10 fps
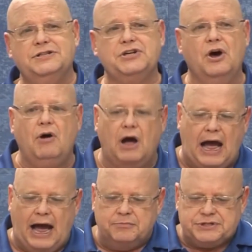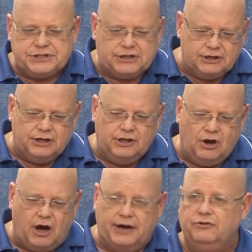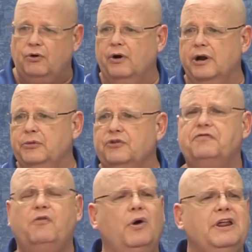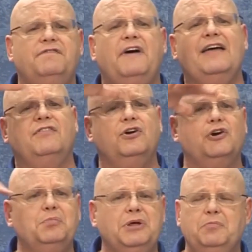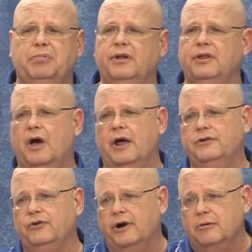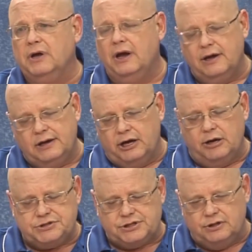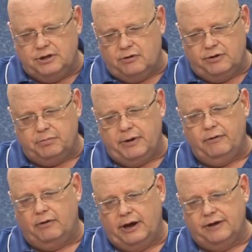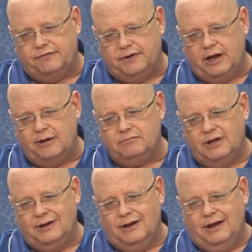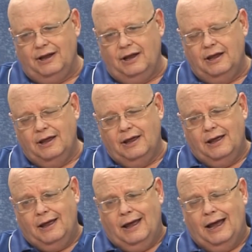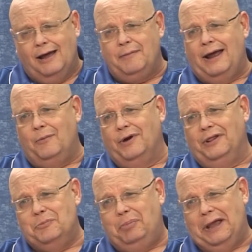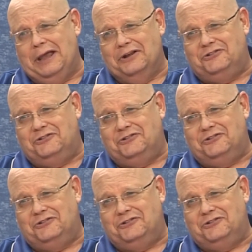So I'm sitting in the auditorium. There's 4,500 people in the auditorium. I'm sitting there with my wife, and I'm I'm not really paying